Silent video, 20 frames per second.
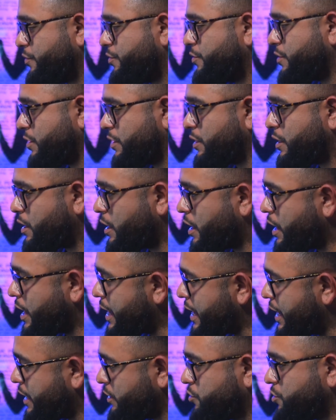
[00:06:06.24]
the
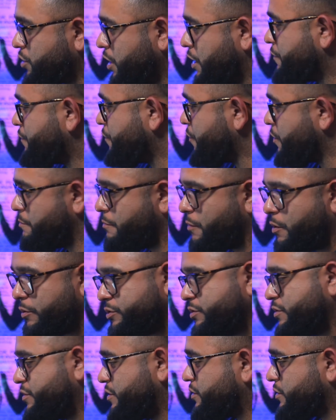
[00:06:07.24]
head shape for
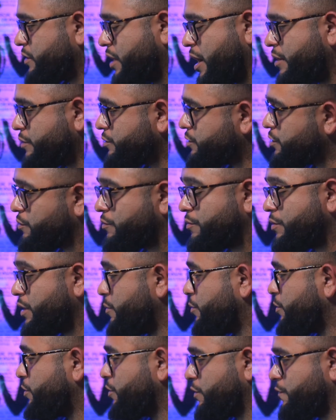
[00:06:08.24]
most of these styles, so it
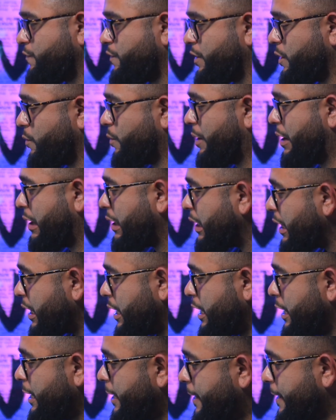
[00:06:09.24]
will look very well.
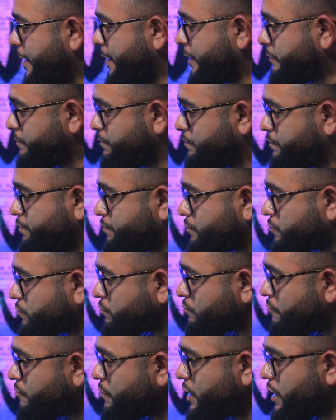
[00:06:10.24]
Um,
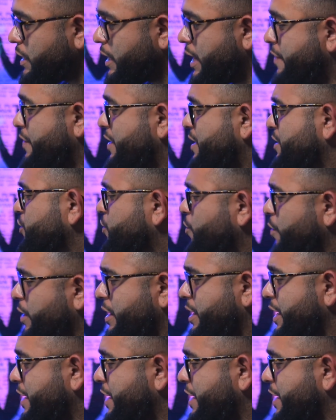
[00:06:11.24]
and then a square,